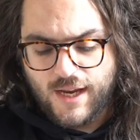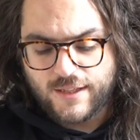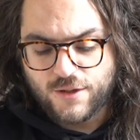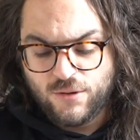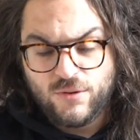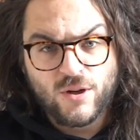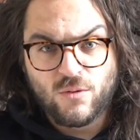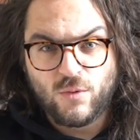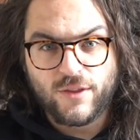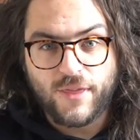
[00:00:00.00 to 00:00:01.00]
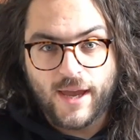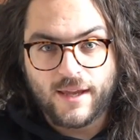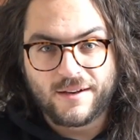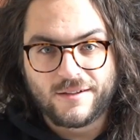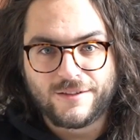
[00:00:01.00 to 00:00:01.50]
don't know what
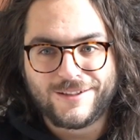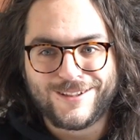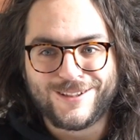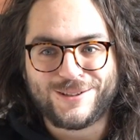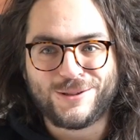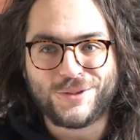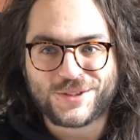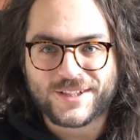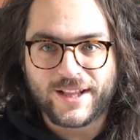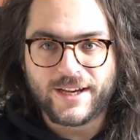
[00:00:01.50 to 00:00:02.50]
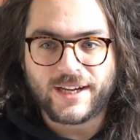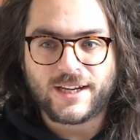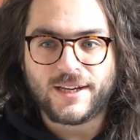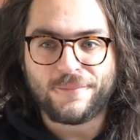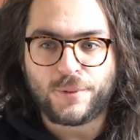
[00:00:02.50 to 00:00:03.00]
that looks
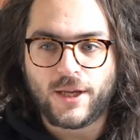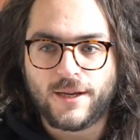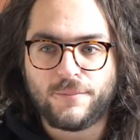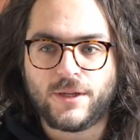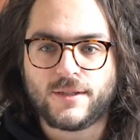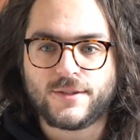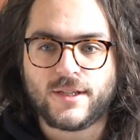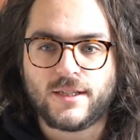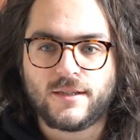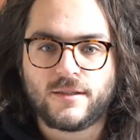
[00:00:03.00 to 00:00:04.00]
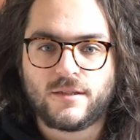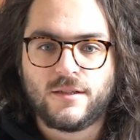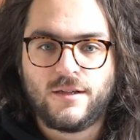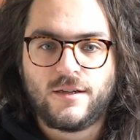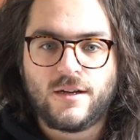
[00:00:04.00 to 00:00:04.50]
like in play, because like
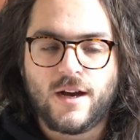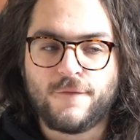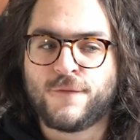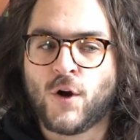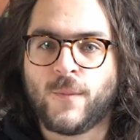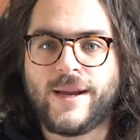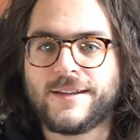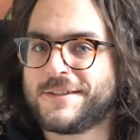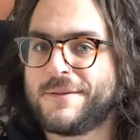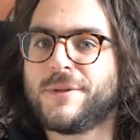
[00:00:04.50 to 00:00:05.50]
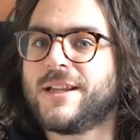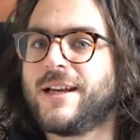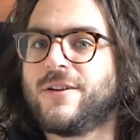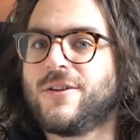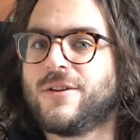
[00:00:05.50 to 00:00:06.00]
a farming
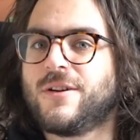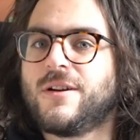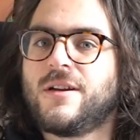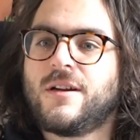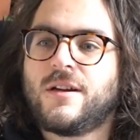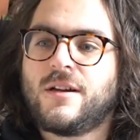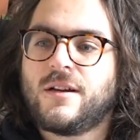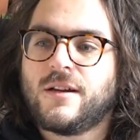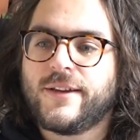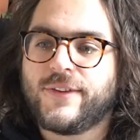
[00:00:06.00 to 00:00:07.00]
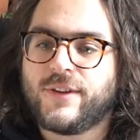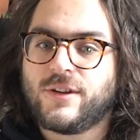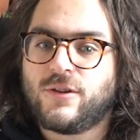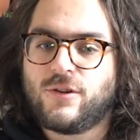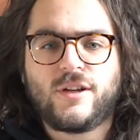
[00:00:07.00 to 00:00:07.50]
simulator isn't
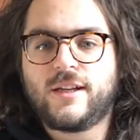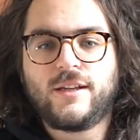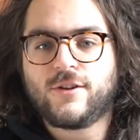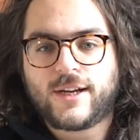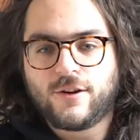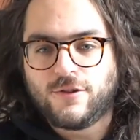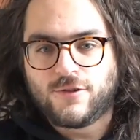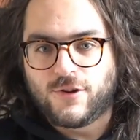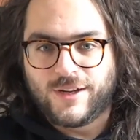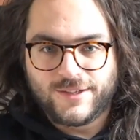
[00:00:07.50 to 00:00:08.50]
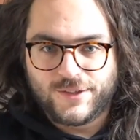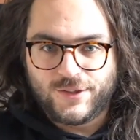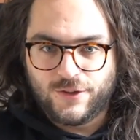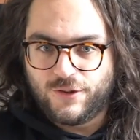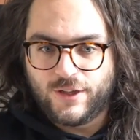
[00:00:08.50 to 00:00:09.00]
good, and your characters aren't
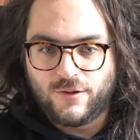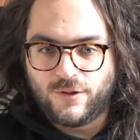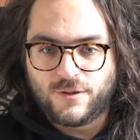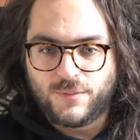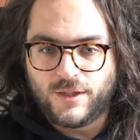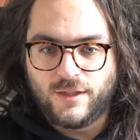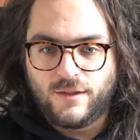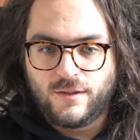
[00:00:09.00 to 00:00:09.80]
necessarily going to be